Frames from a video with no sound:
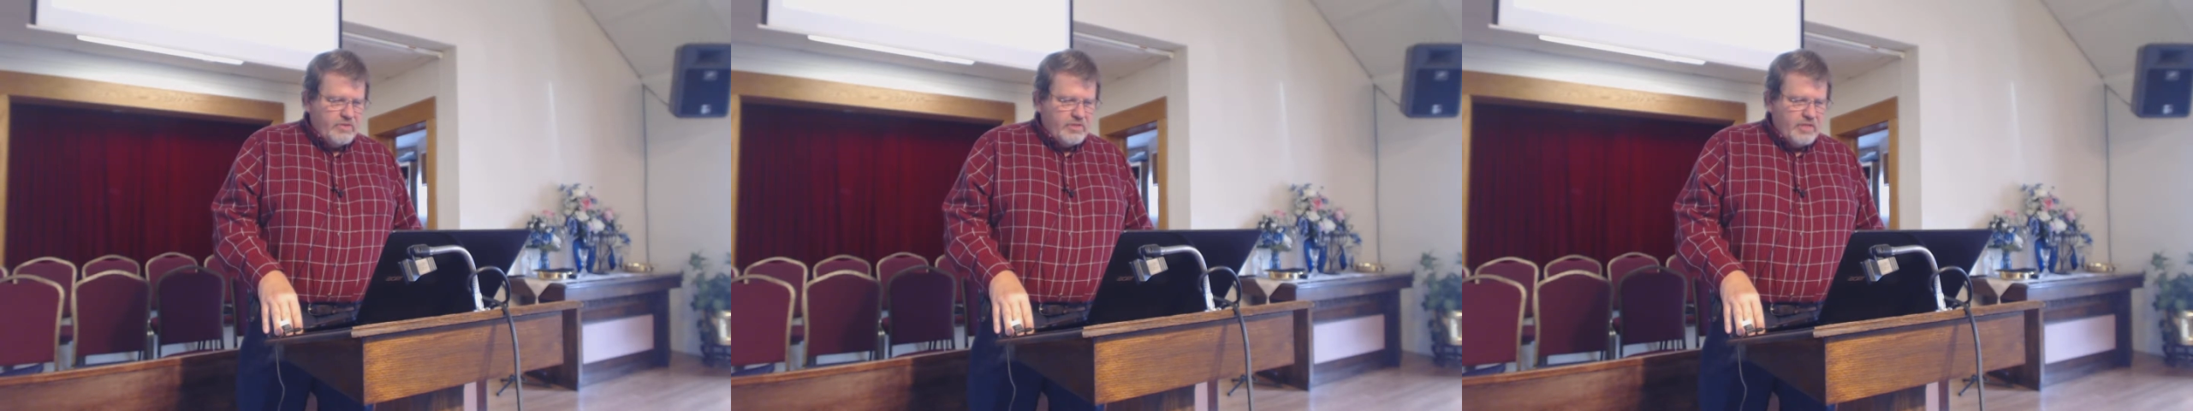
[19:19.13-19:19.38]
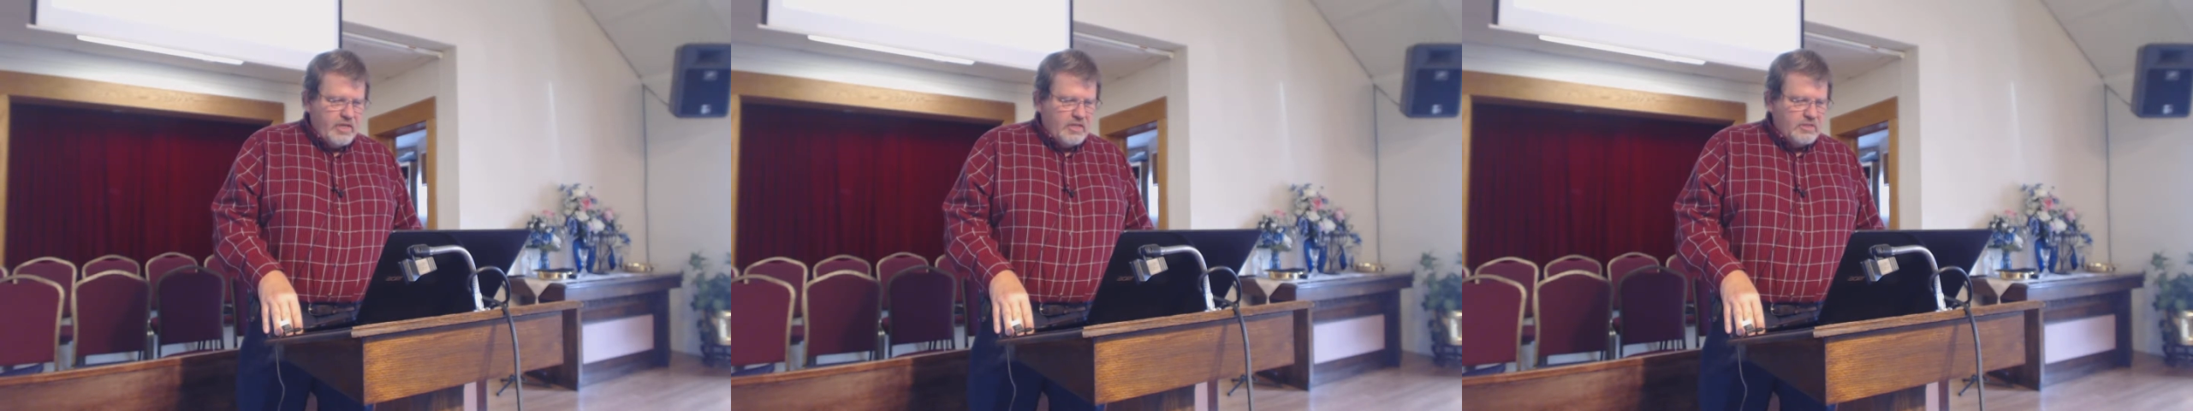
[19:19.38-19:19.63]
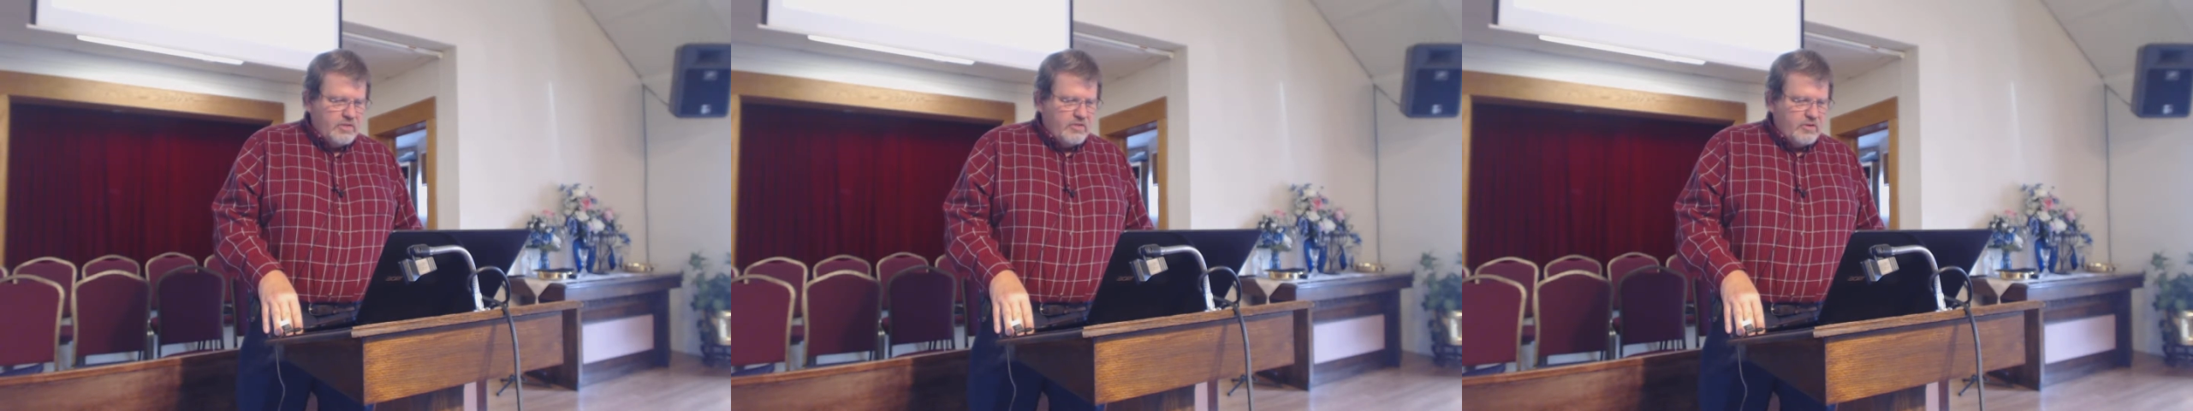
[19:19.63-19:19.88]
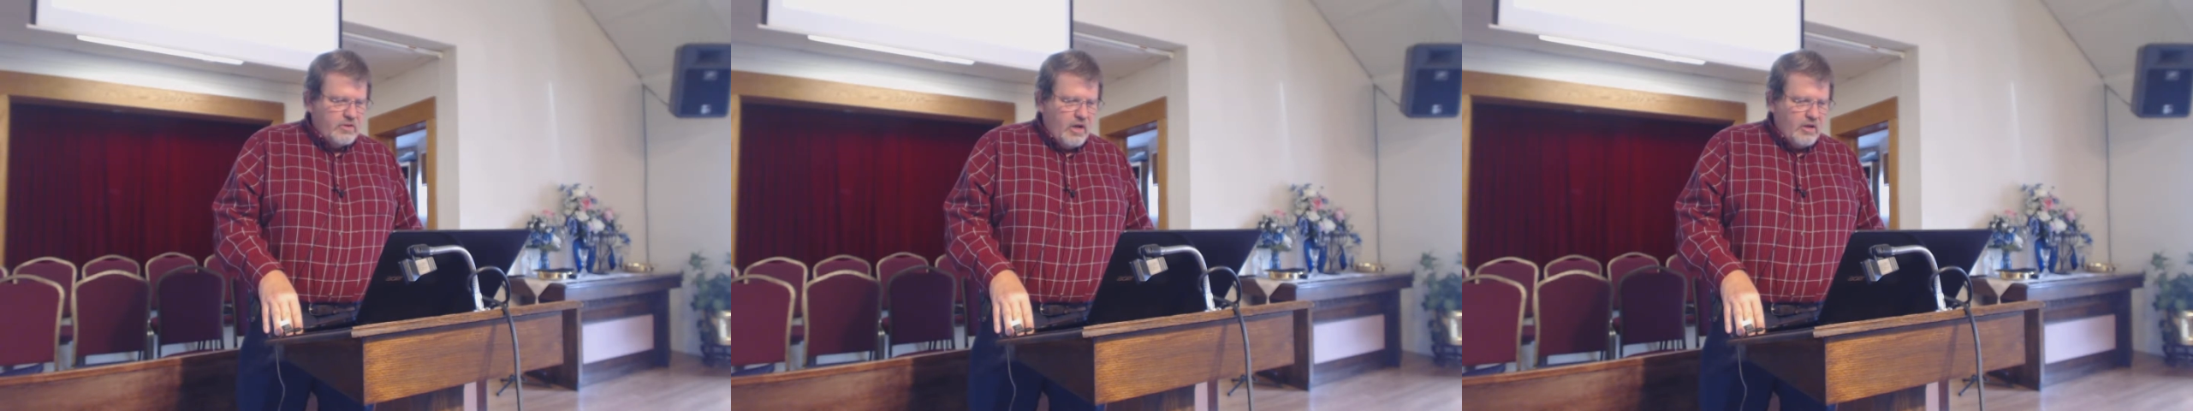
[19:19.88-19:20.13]
your sons, and
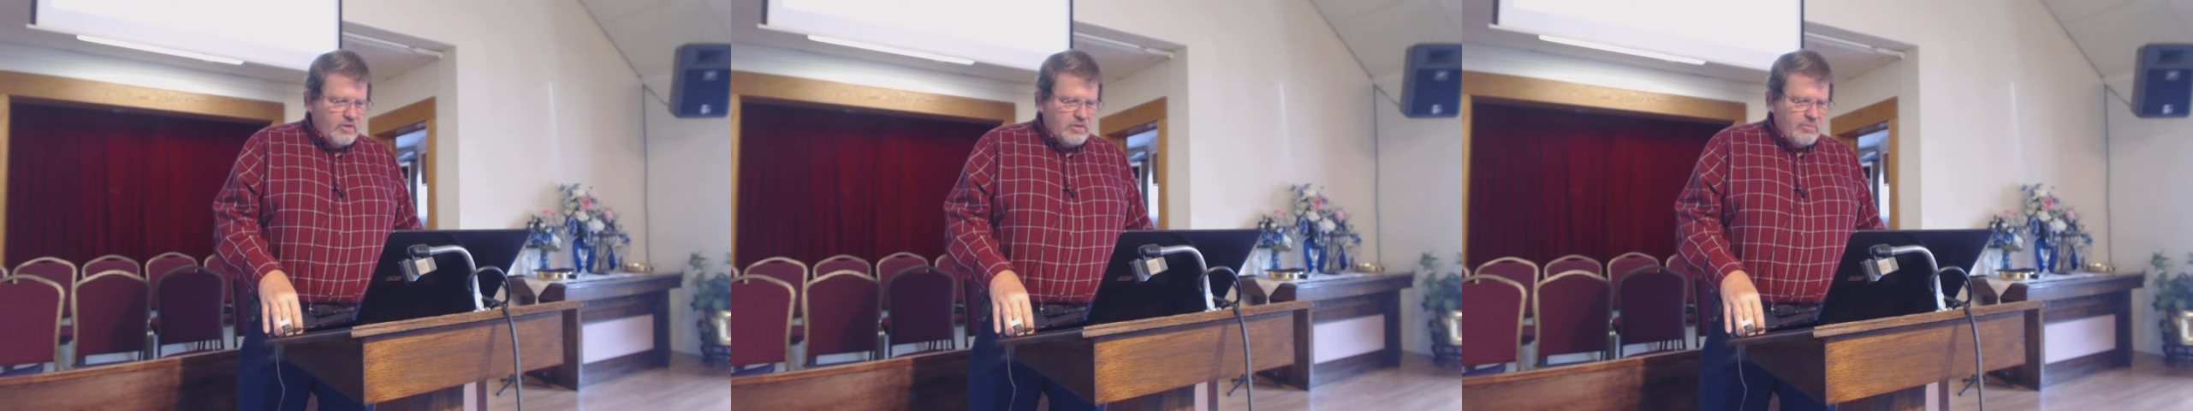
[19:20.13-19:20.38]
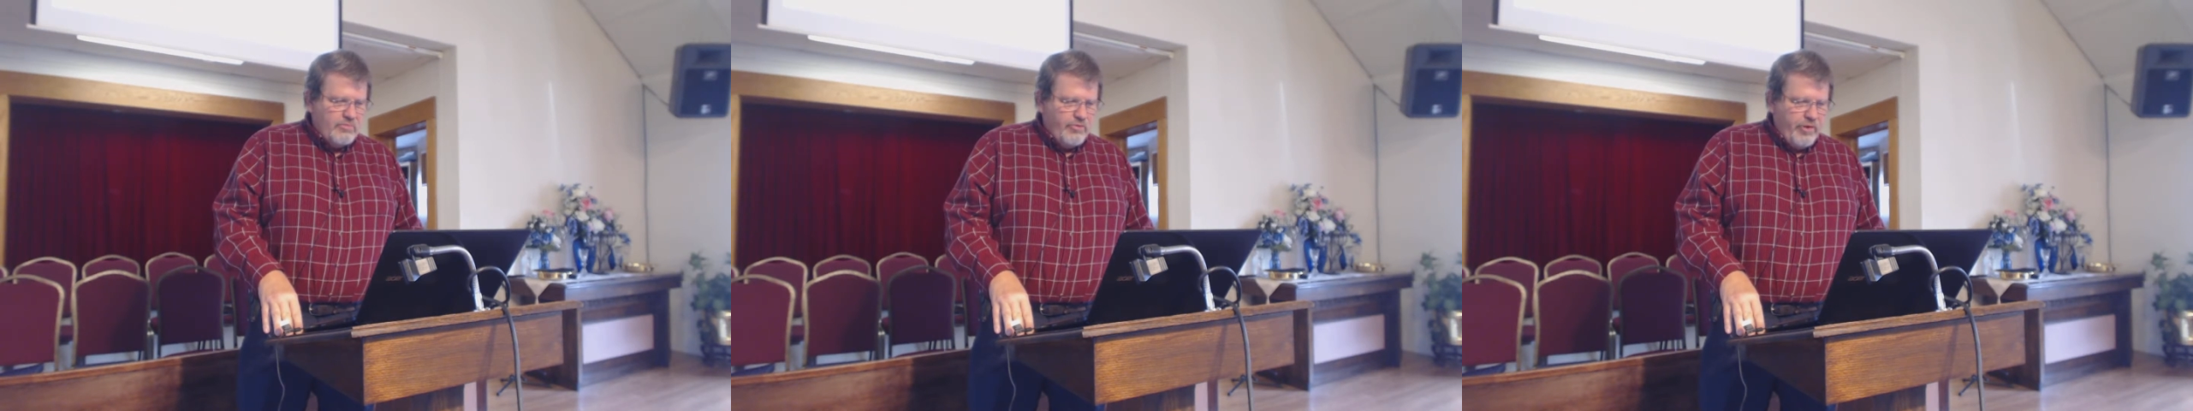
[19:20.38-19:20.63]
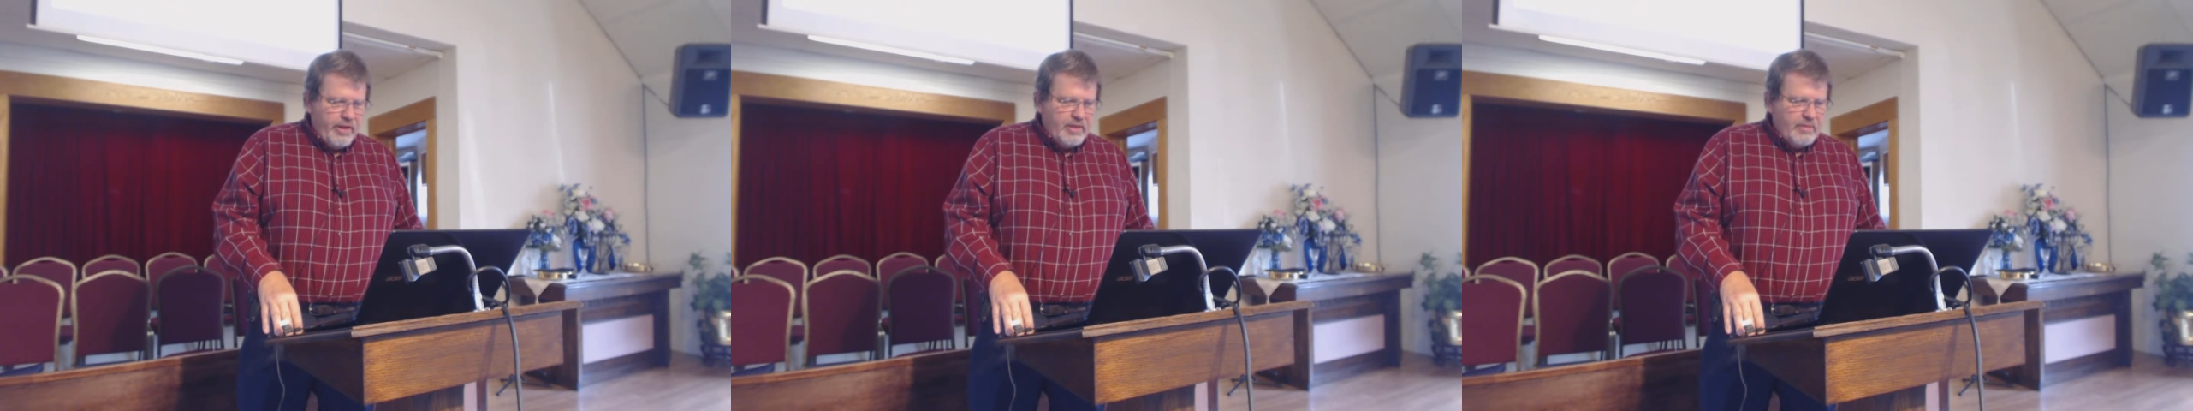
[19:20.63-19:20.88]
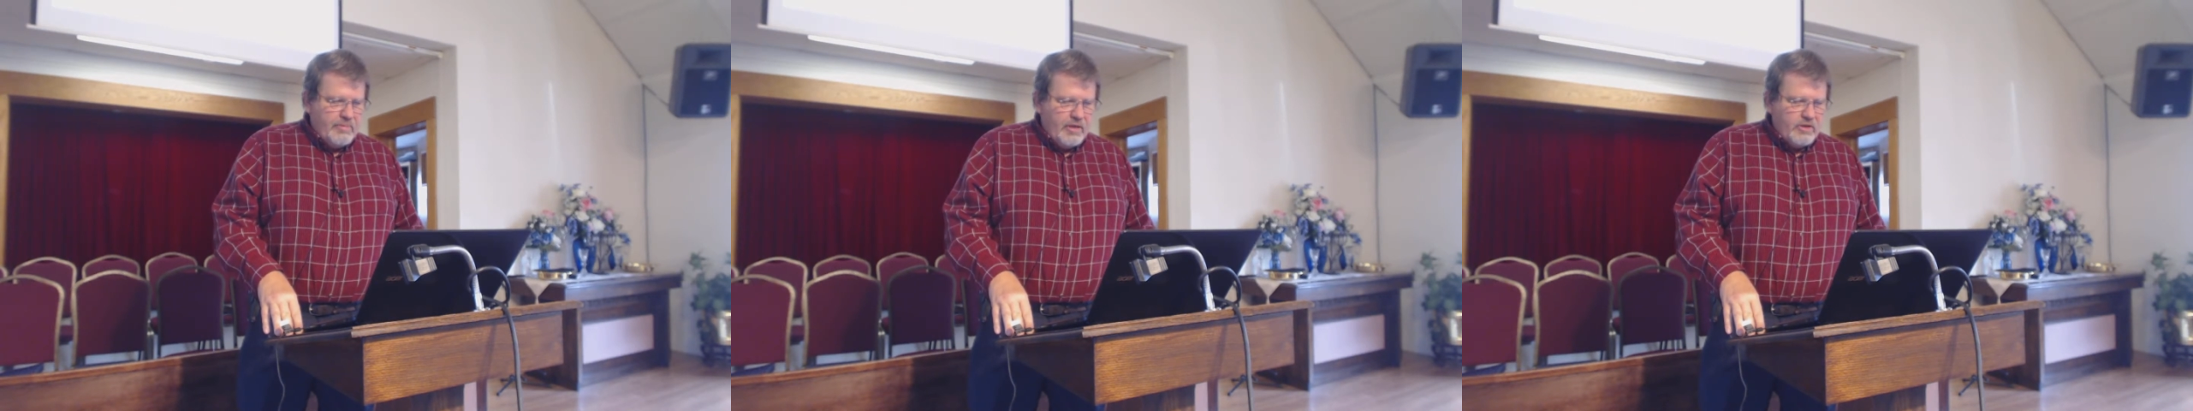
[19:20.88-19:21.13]
your daughters, and
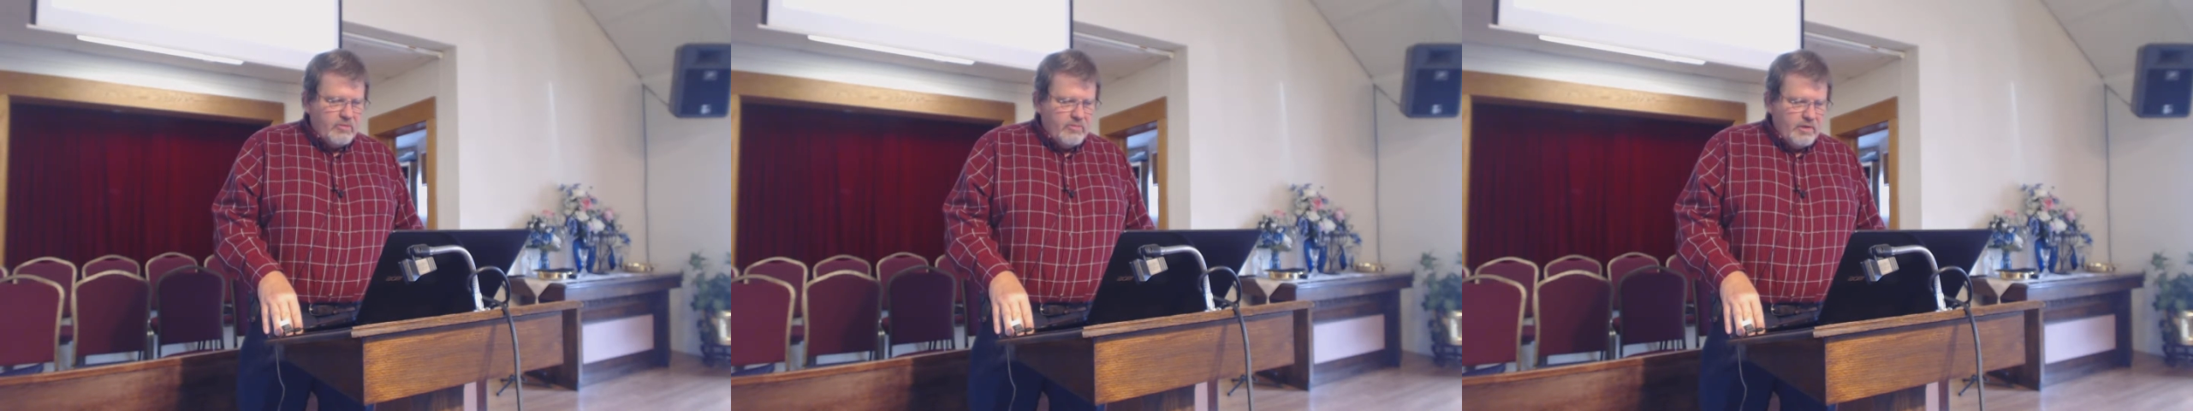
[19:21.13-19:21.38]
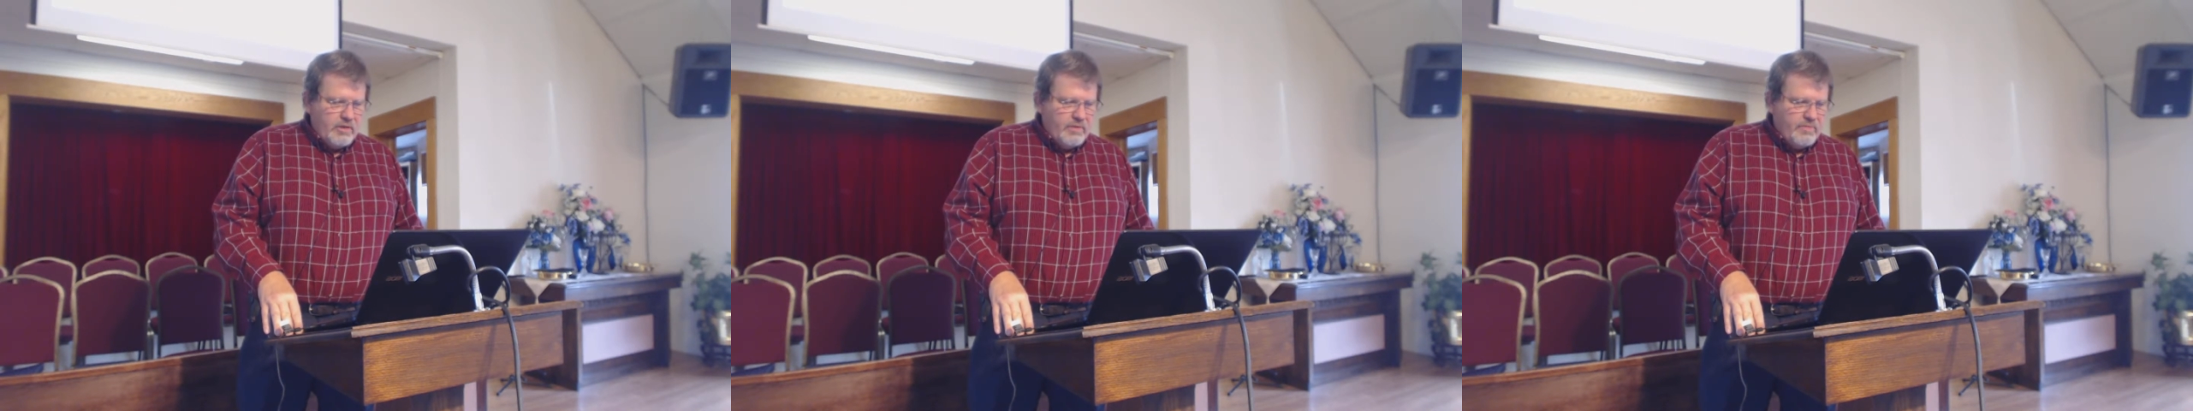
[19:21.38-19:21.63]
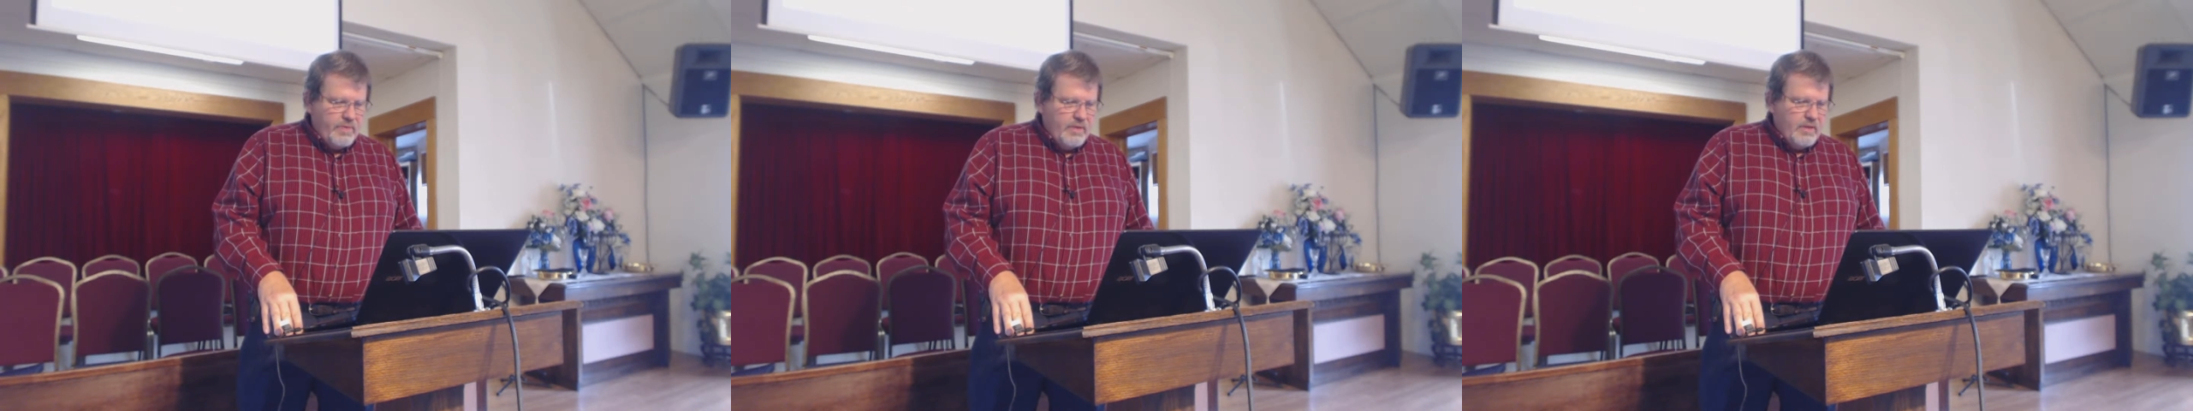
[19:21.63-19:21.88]
bring them unto me.